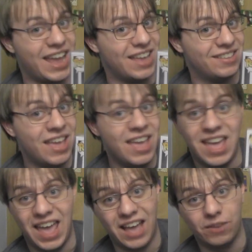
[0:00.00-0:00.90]
And
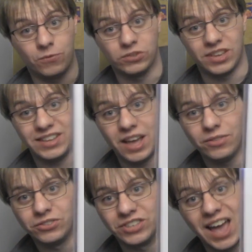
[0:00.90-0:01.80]
of course on the
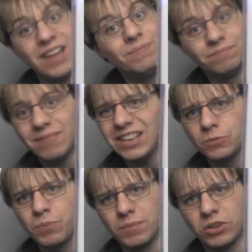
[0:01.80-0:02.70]
other side, it's
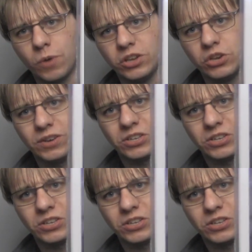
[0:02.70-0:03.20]
pretty much what you